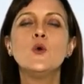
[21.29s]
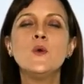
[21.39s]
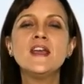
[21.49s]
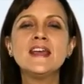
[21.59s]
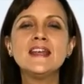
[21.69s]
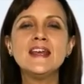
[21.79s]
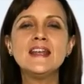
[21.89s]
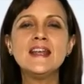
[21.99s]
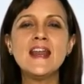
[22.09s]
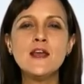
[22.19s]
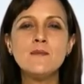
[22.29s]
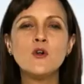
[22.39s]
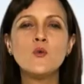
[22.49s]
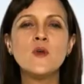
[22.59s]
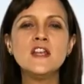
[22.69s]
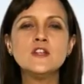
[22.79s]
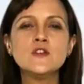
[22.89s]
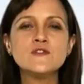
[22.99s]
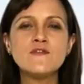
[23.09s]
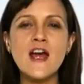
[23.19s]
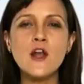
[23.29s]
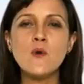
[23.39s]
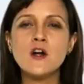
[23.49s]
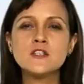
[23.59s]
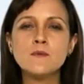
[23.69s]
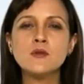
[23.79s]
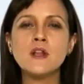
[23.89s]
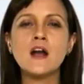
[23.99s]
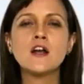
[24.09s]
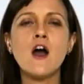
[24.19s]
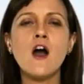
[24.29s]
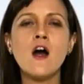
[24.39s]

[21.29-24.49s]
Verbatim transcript: We can enable Windows Firewall to block